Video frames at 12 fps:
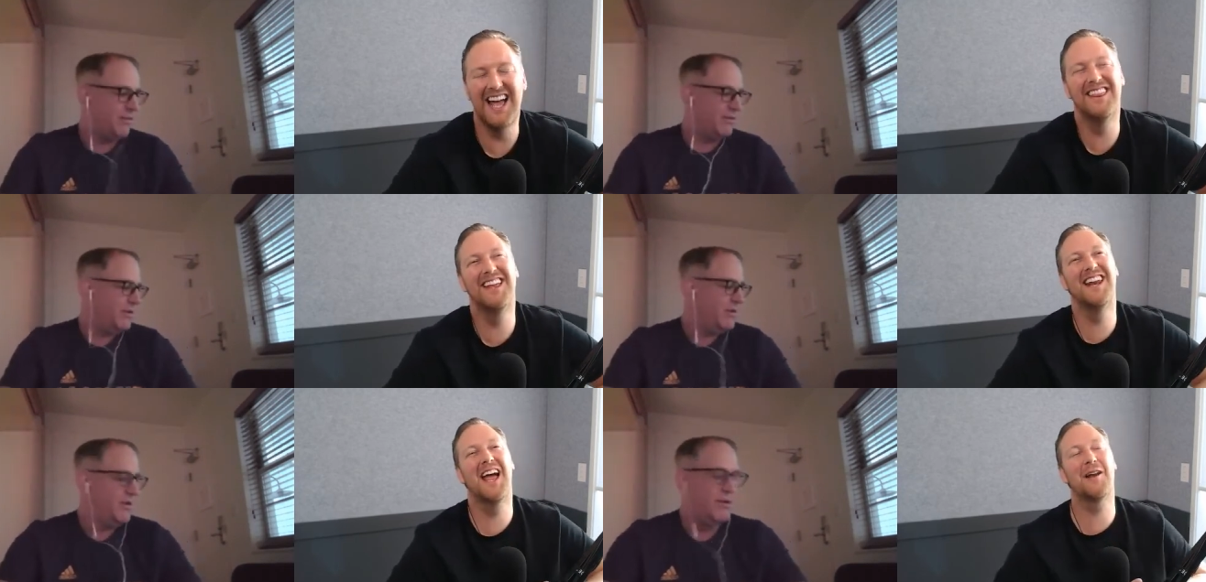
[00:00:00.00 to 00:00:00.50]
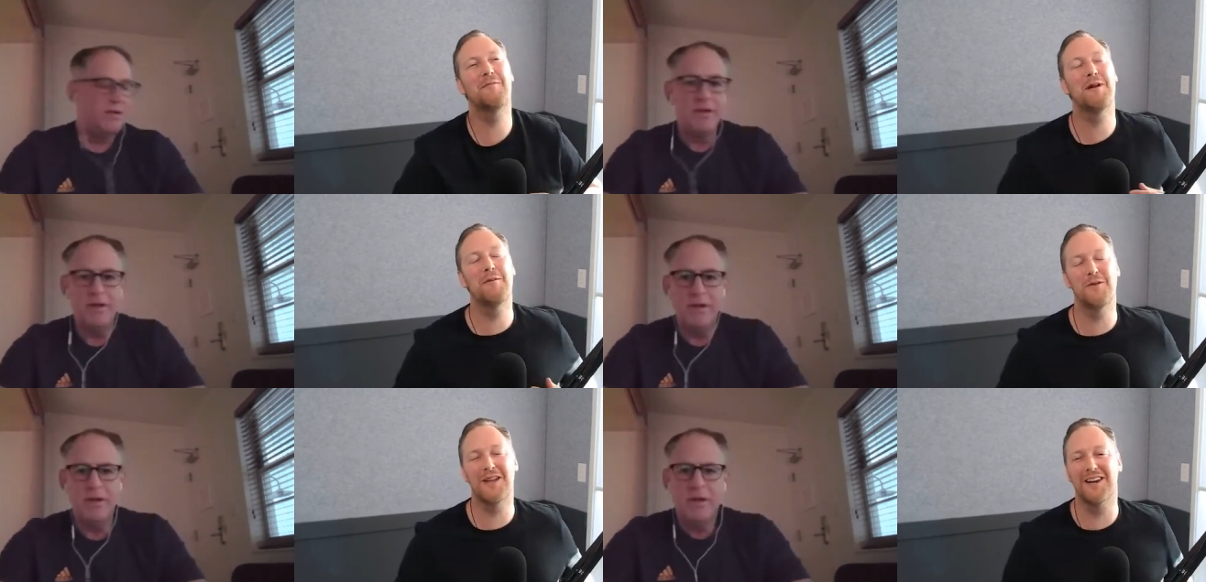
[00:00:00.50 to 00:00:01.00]
Speaker 1: And
Speaker 2: then, how do
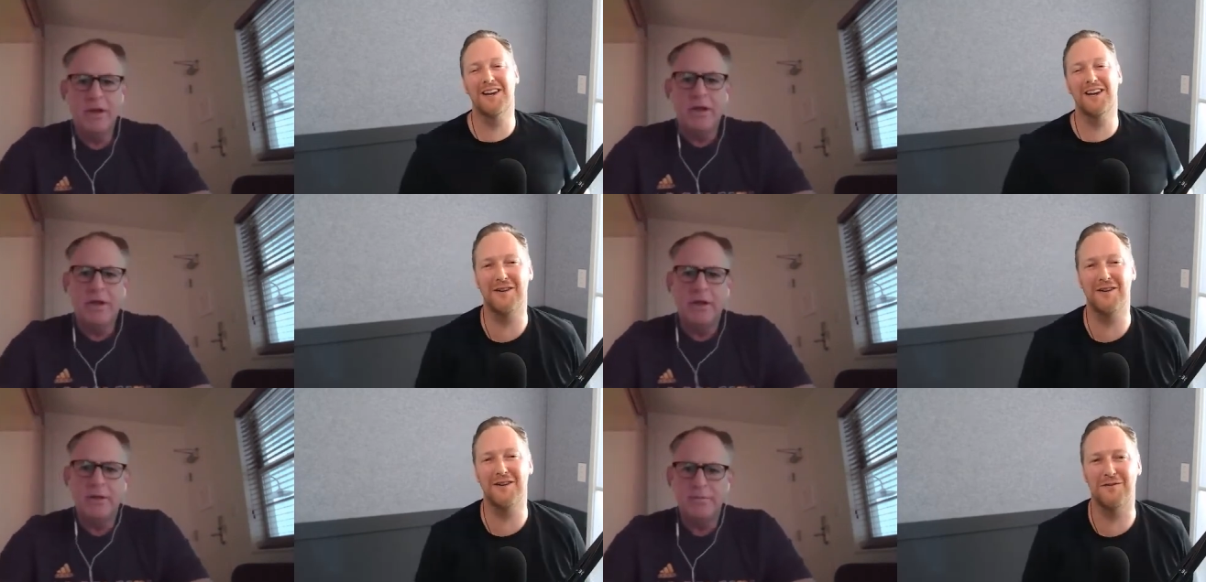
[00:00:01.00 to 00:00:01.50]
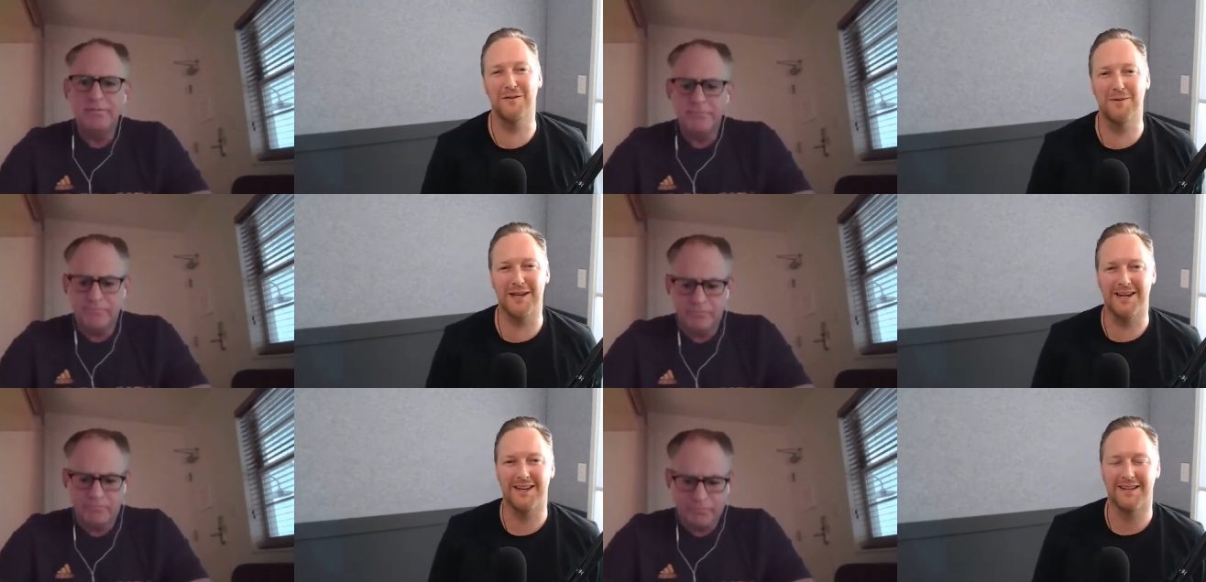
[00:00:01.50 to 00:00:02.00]
people get in contact with
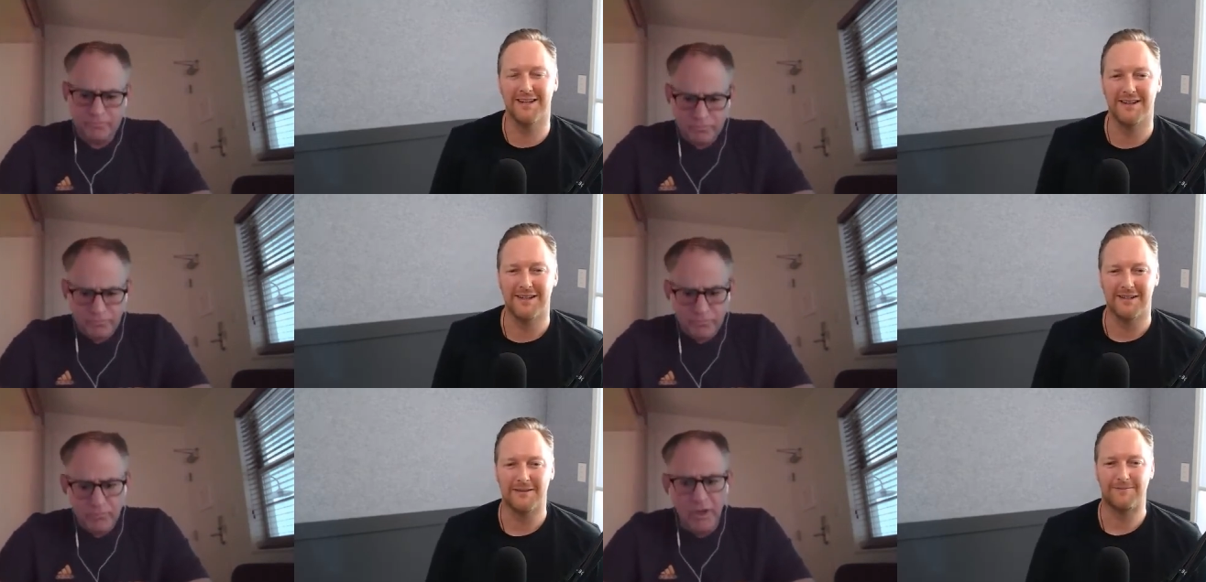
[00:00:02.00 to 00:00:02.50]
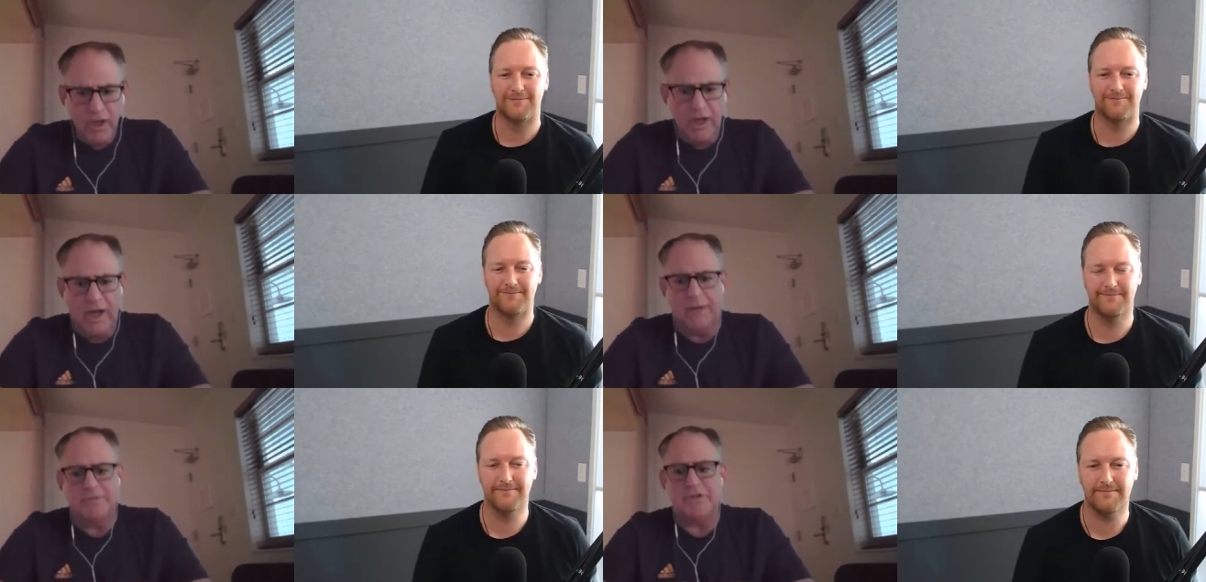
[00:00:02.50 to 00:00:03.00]
you, Pete?
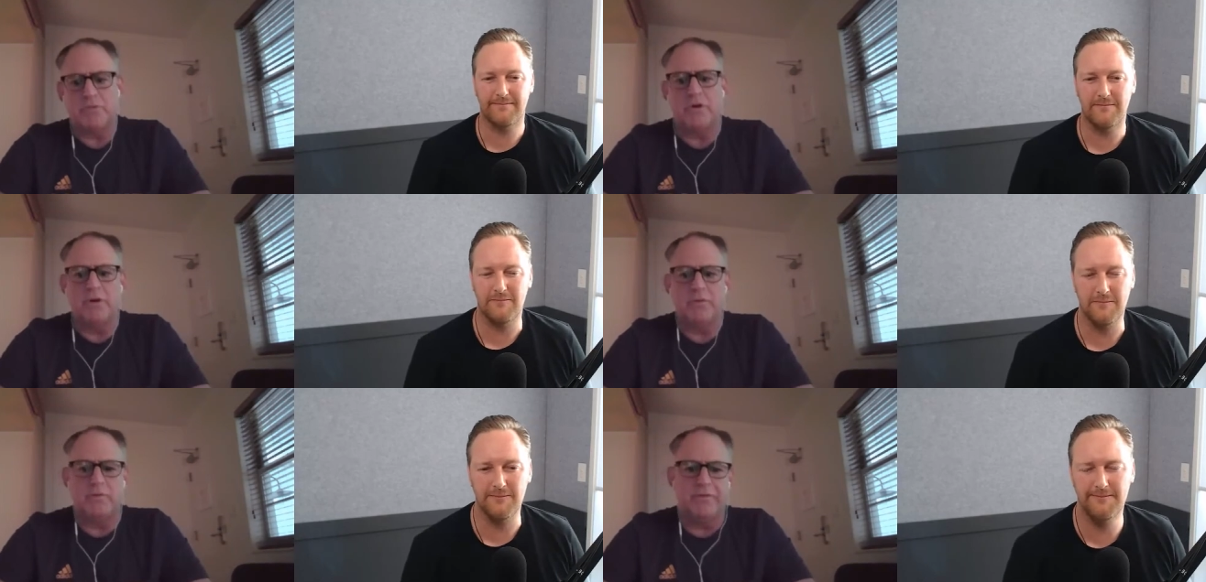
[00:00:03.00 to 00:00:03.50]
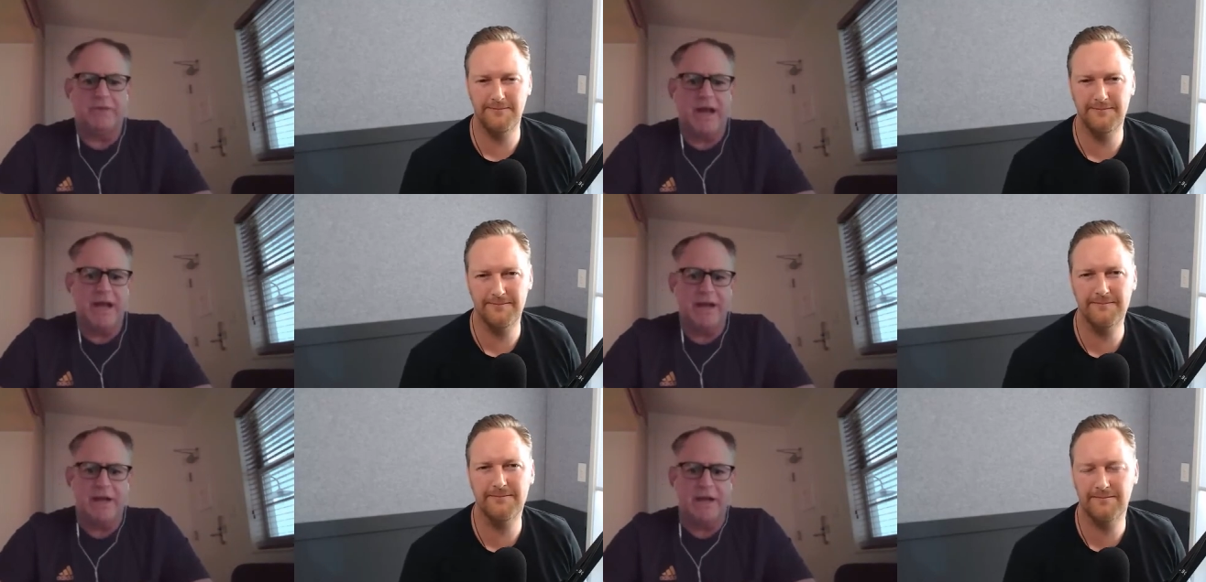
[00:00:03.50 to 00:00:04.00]
Speaker 1: Um, so we're we've
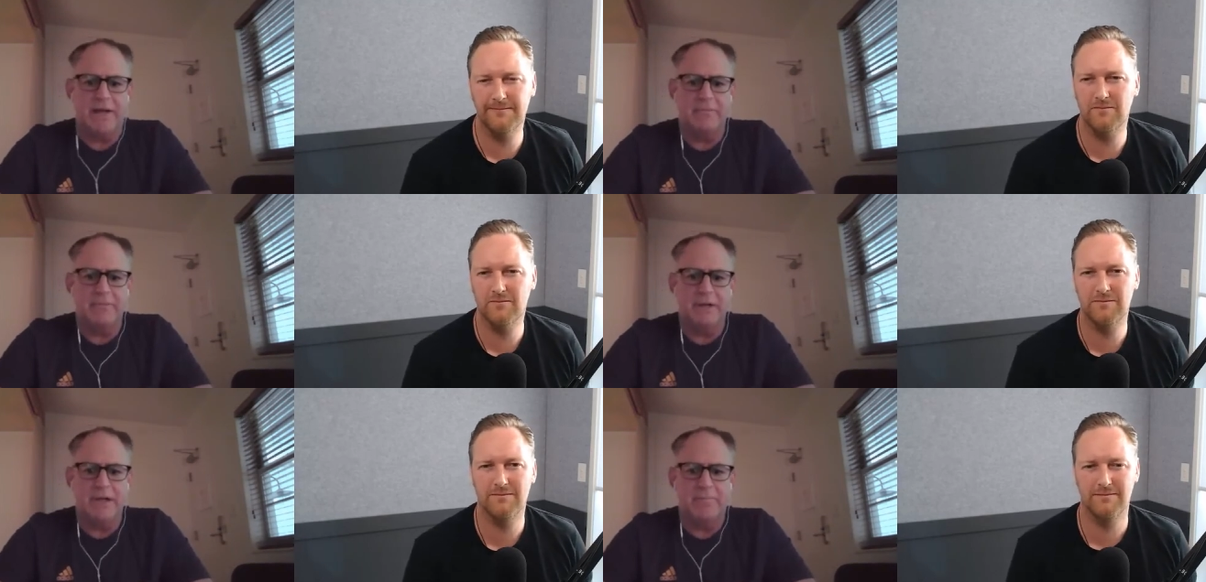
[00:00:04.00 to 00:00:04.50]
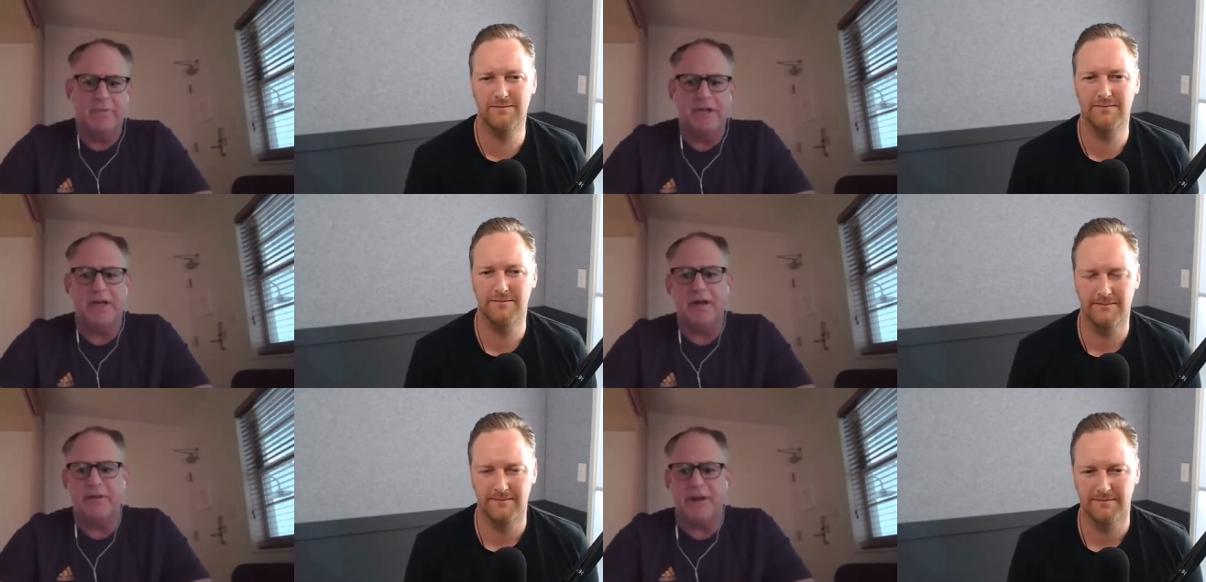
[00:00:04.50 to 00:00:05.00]
got um, uh,
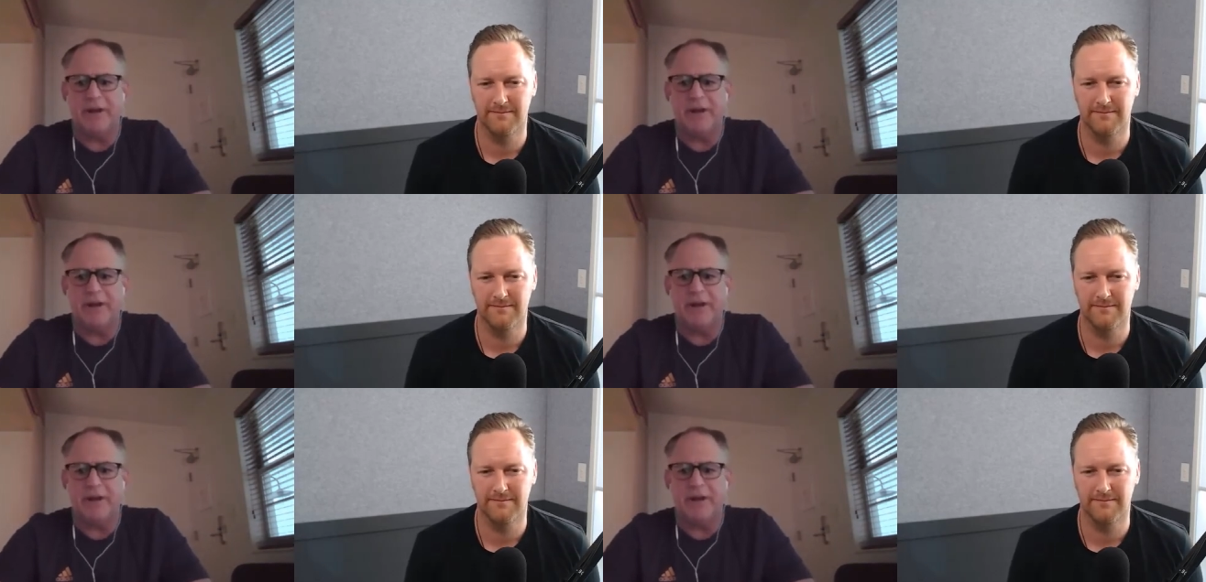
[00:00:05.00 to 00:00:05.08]
Pete at